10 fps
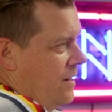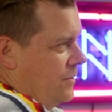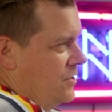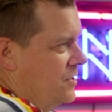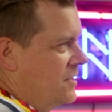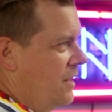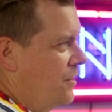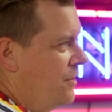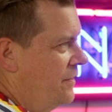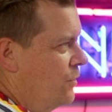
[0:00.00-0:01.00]
I always just kind
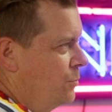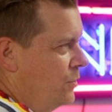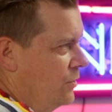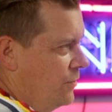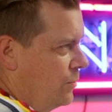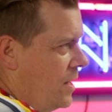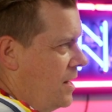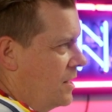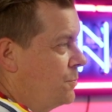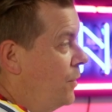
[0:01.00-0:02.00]
of thought they were beautiful
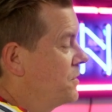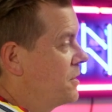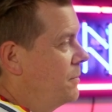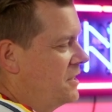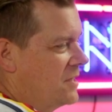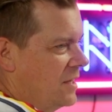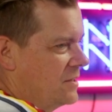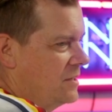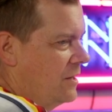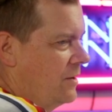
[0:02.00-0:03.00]
rocks. But when somebody
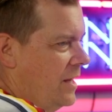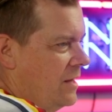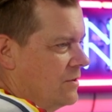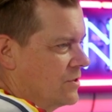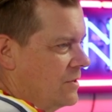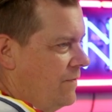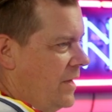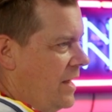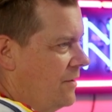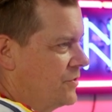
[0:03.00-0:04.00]
says, hey,
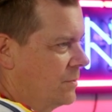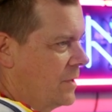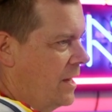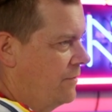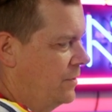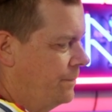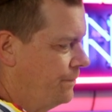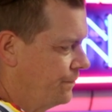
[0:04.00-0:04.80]
they have some kind of